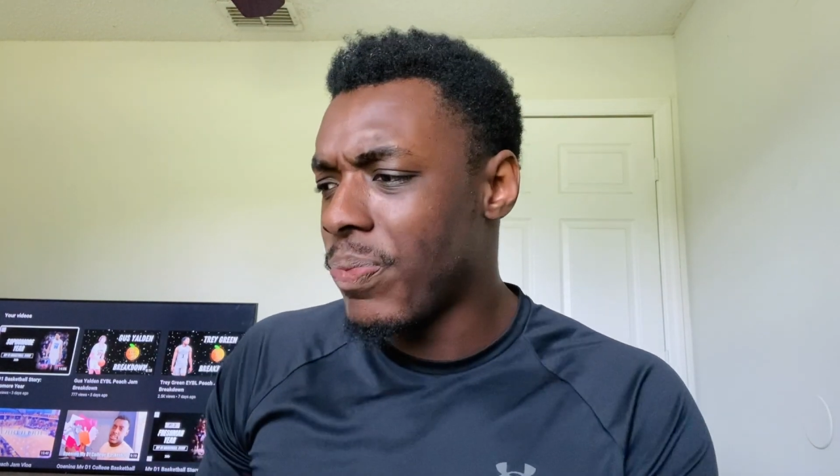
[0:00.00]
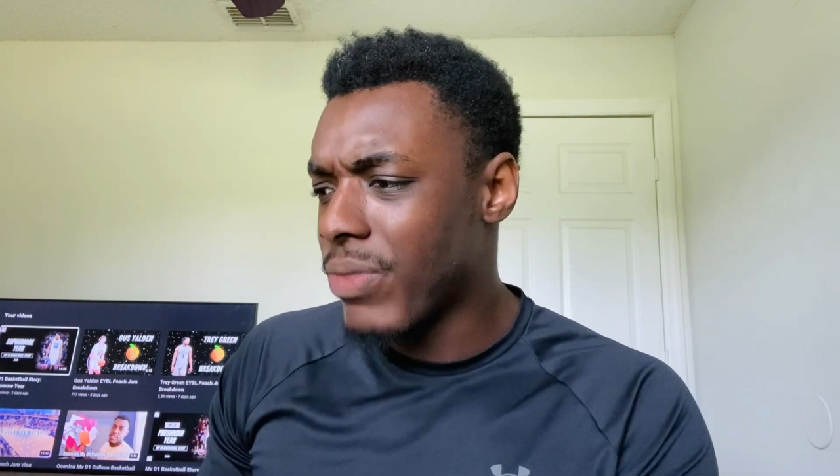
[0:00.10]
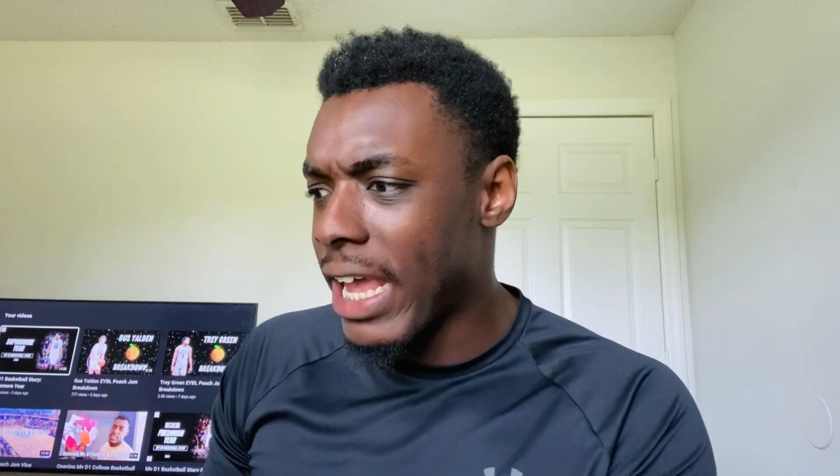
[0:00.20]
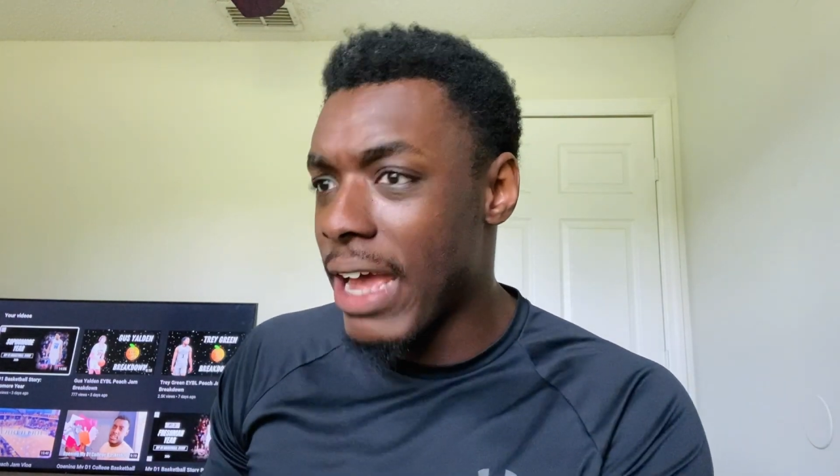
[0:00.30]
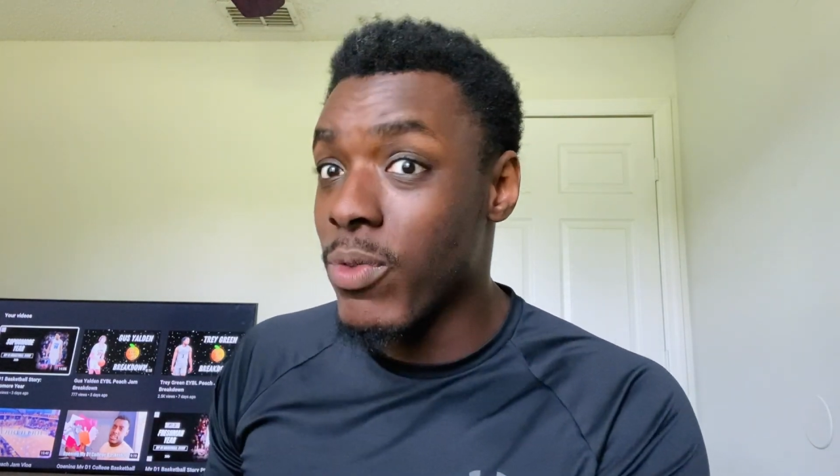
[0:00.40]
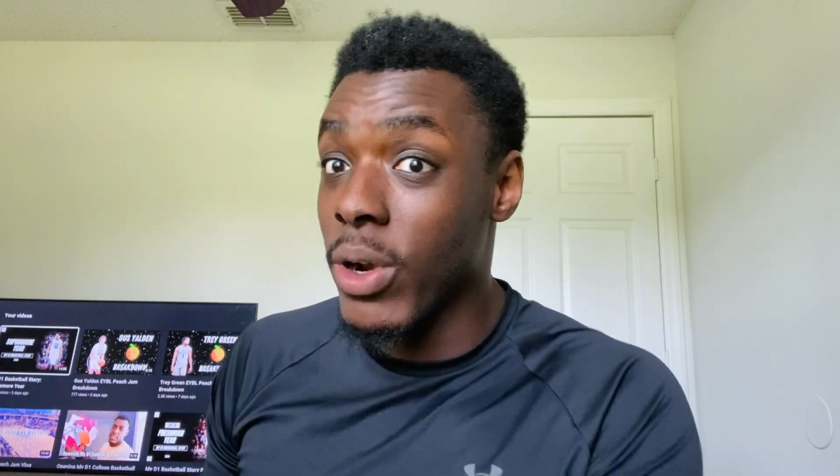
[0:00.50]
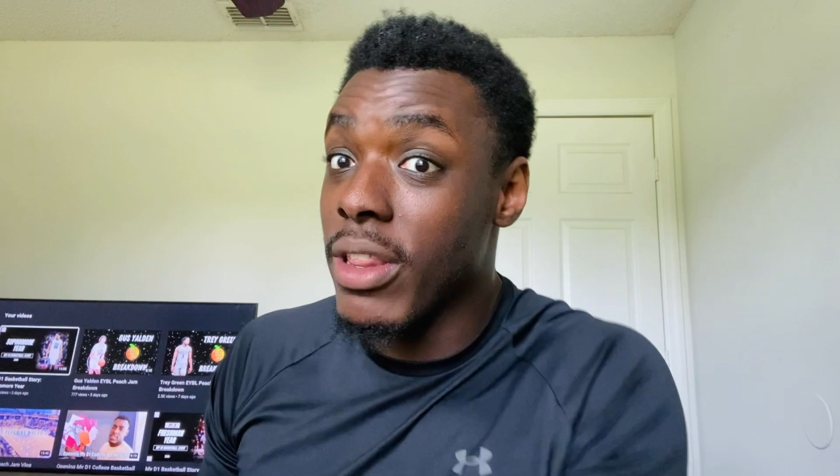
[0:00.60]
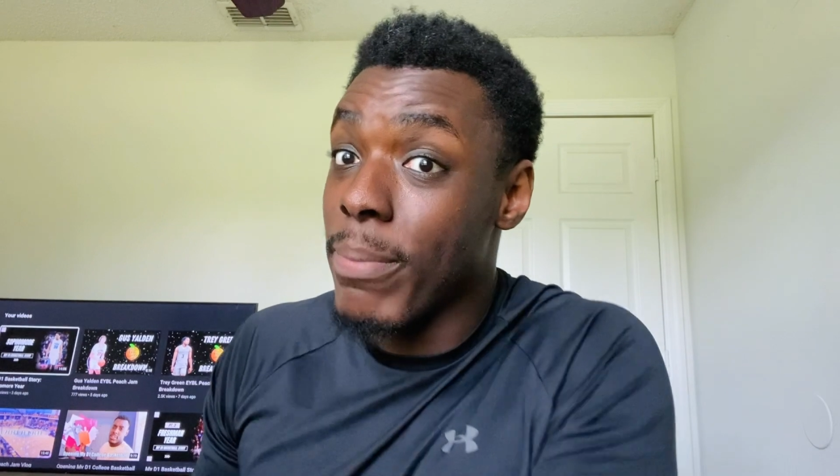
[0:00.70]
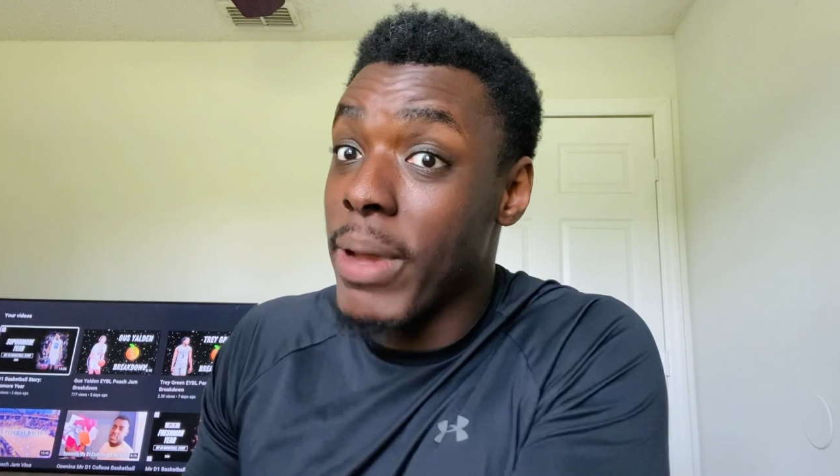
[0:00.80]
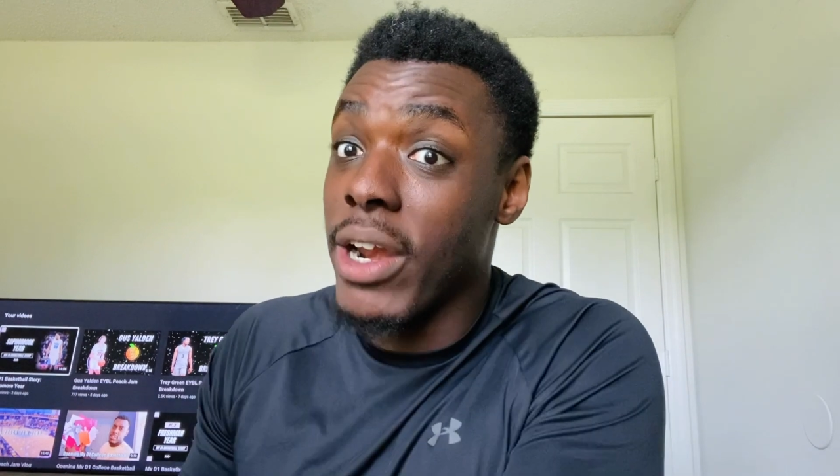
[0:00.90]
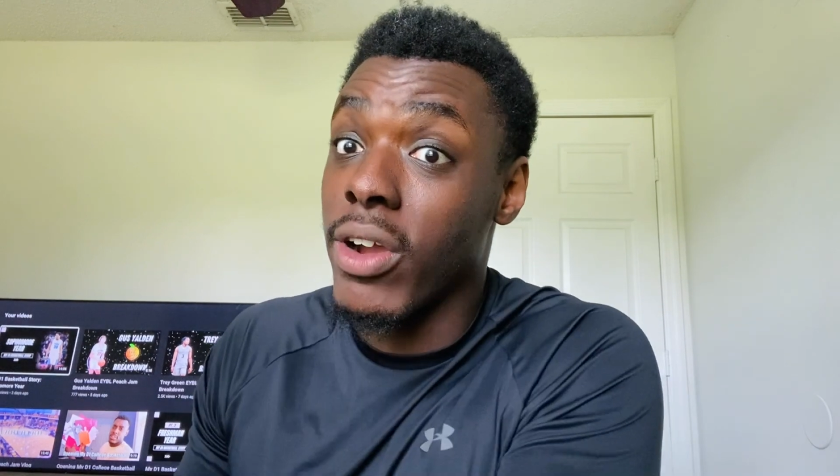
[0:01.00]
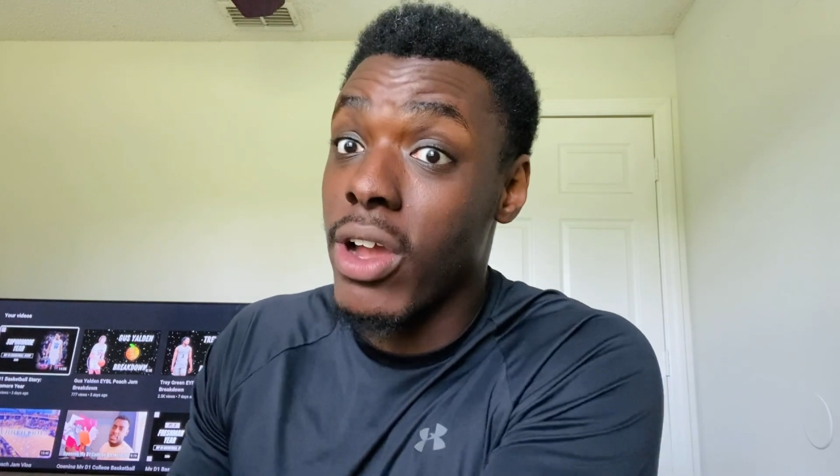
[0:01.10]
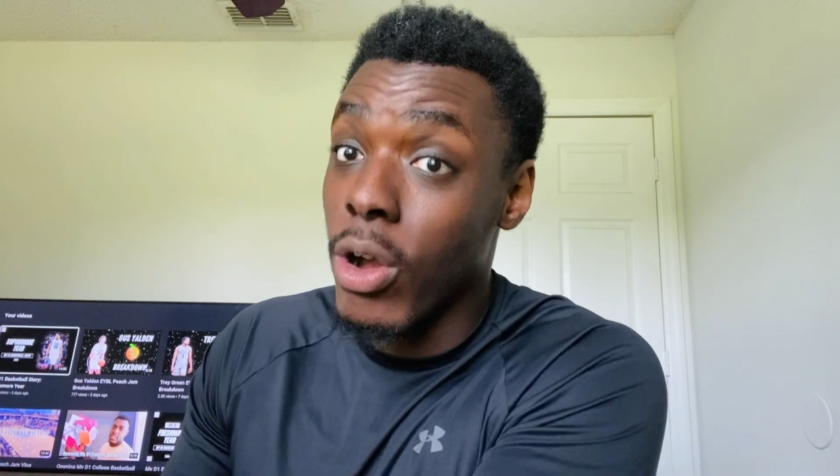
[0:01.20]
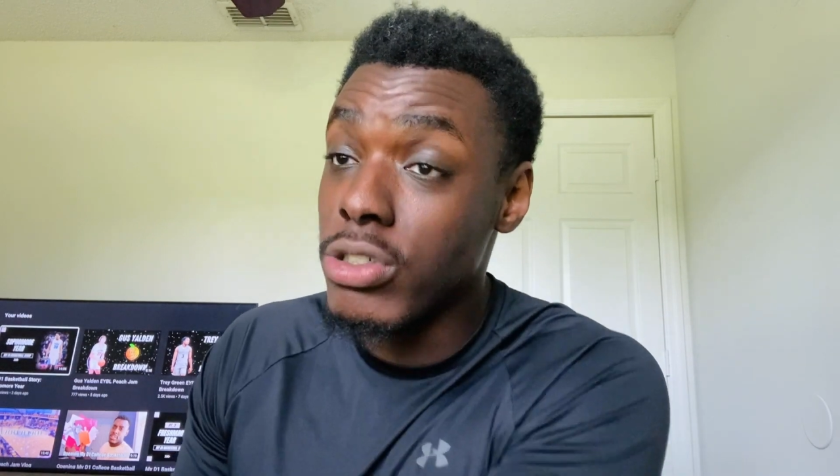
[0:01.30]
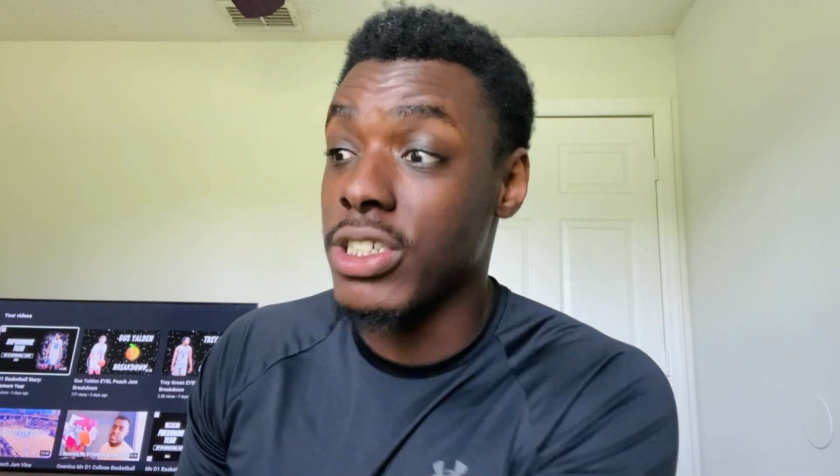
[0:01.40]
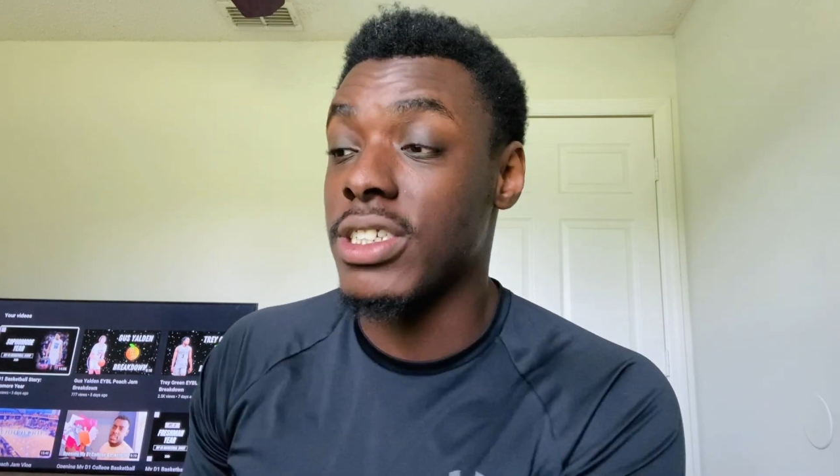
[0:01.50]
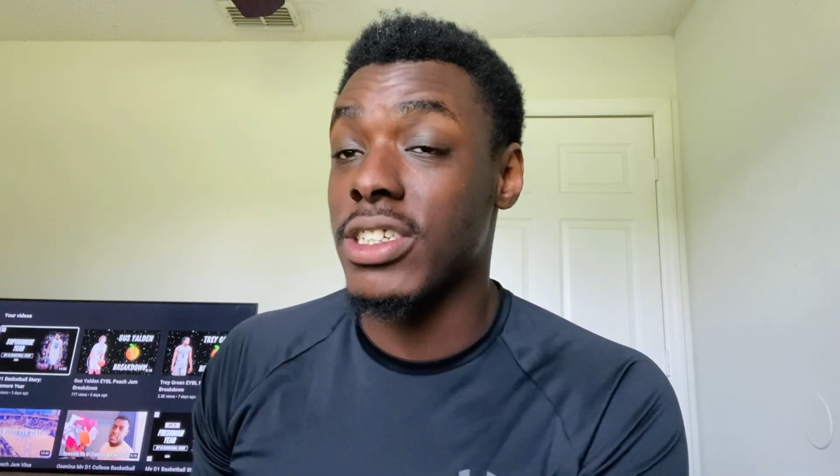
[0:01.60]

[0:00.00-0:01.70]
They have one of the better coaches